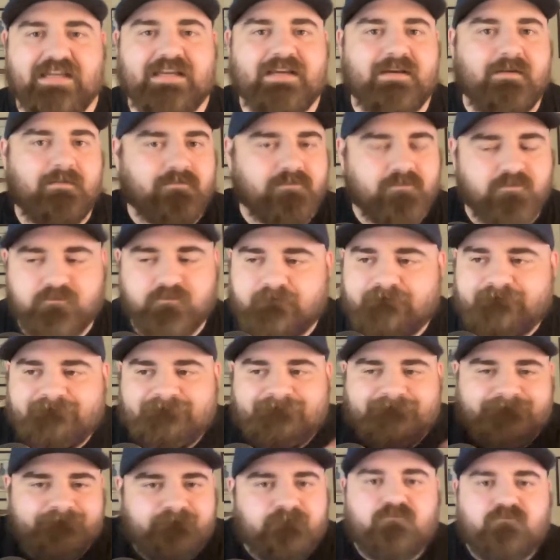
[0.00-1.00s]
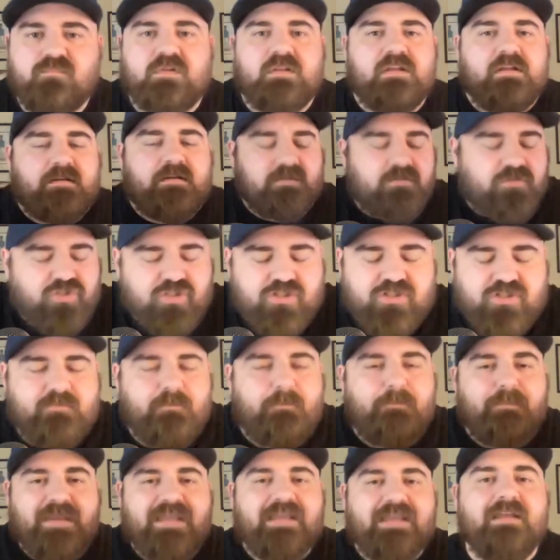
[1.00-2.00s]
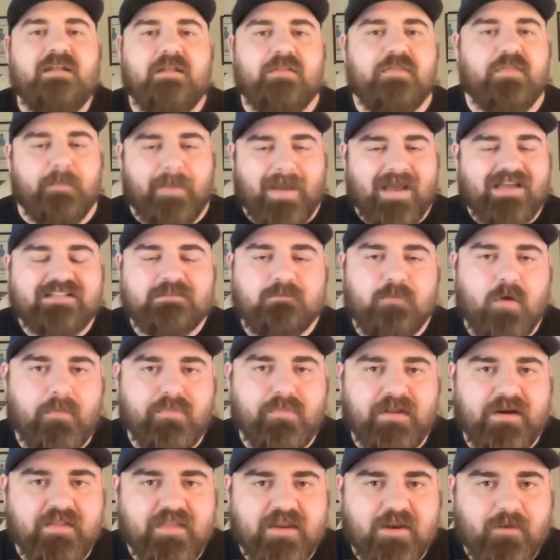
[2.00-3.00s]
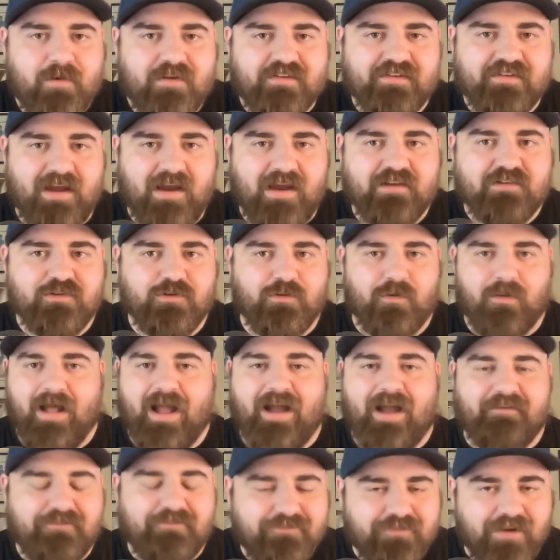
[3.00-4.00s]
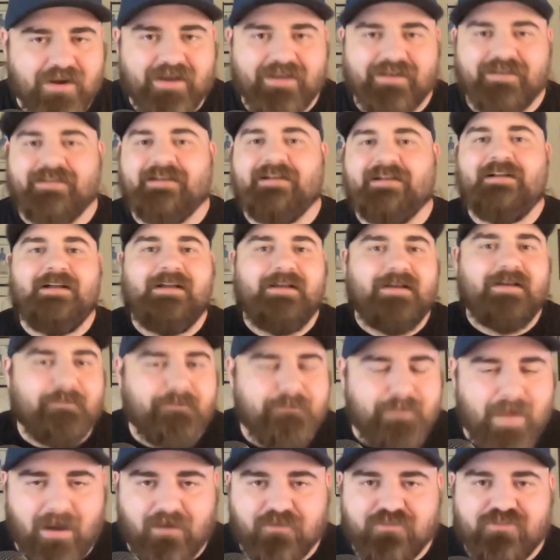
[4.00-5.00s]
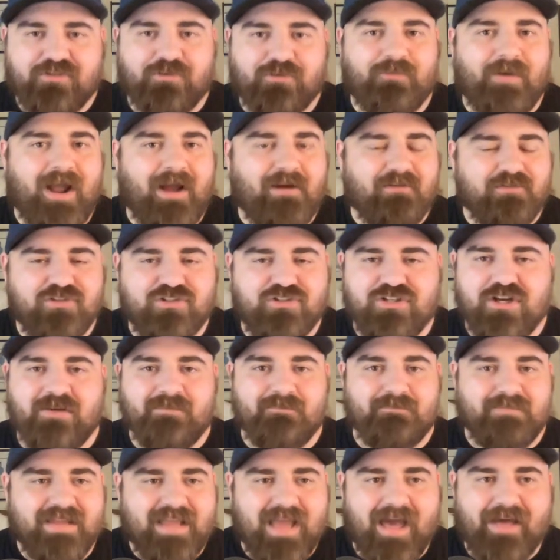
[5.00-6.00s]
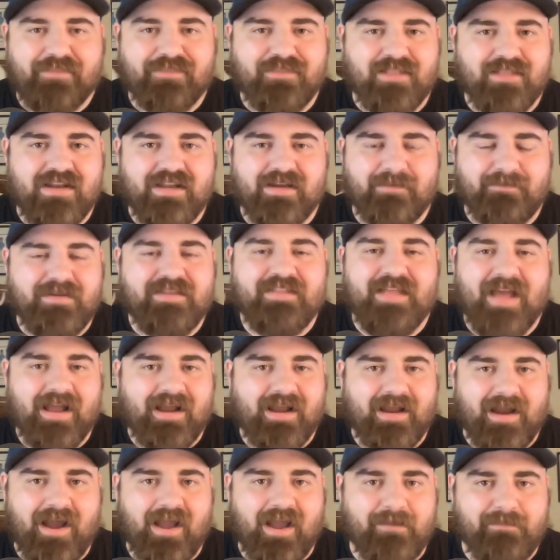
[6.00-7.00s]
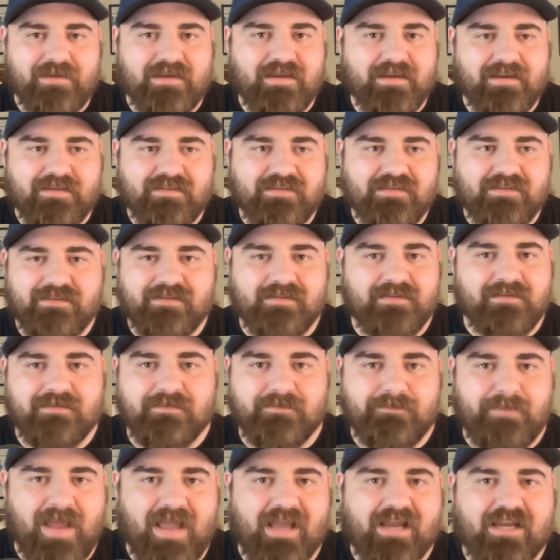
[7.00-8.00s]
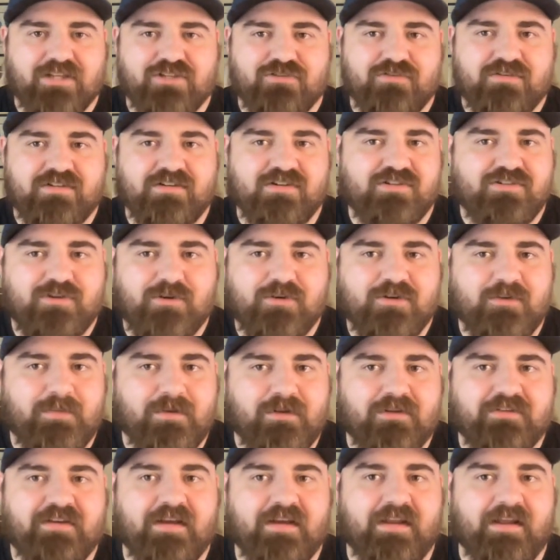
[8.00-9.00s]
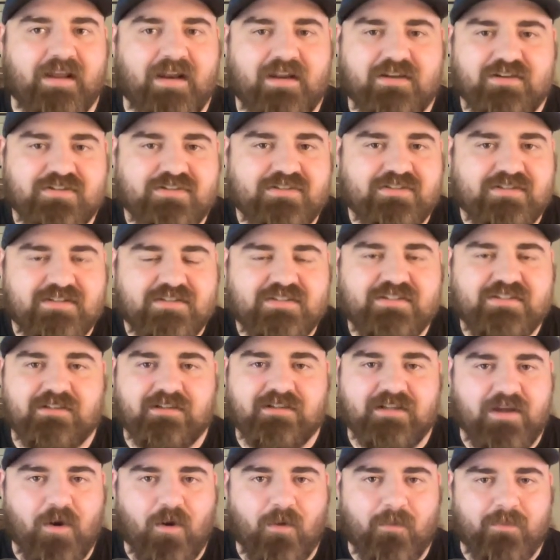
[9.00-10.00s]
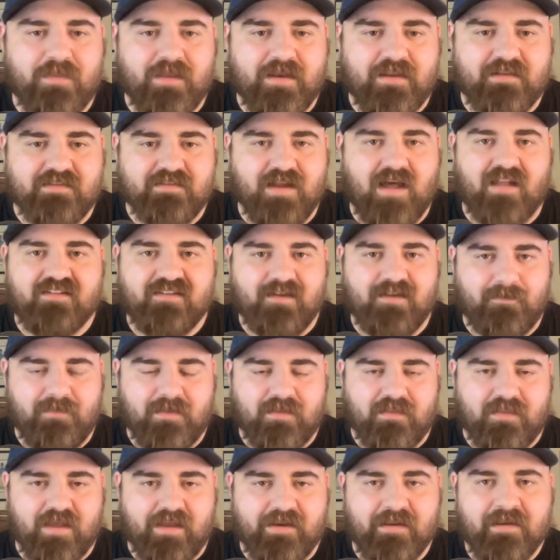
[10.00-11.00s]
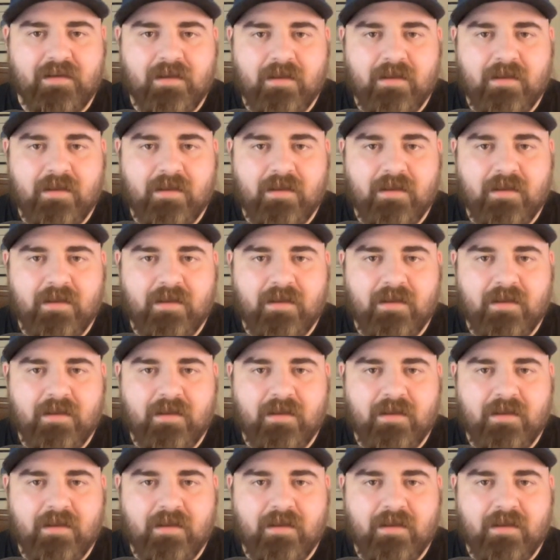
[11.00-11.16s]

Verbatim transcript: him just be the basketball player that he was in high school. Have fun, bounce around, jump, be athletic, be that guy because back injuries are so debilitating. And I just sincerely hope that it's not something that